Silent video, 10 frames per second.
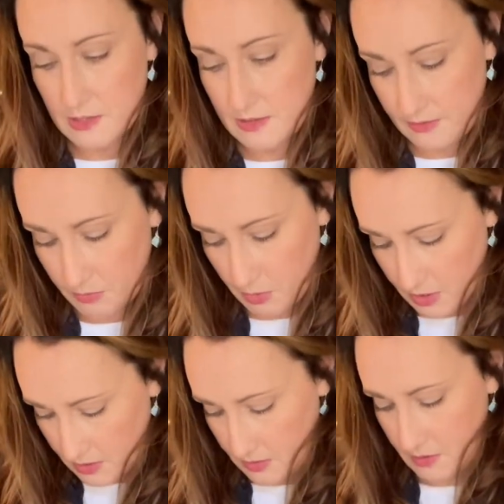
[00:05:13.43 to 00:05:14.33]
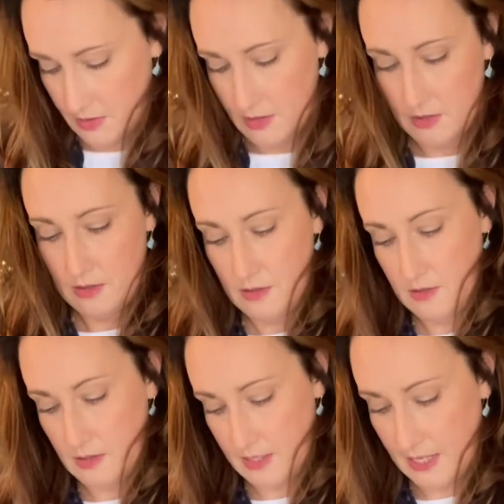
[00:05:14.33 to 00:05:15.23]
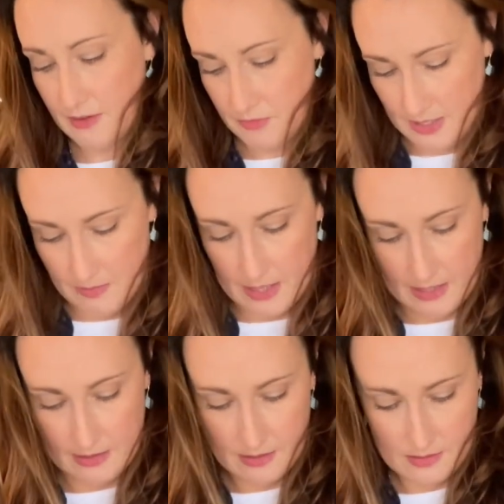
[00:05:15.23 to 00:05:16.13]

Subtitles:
This one I can recommend.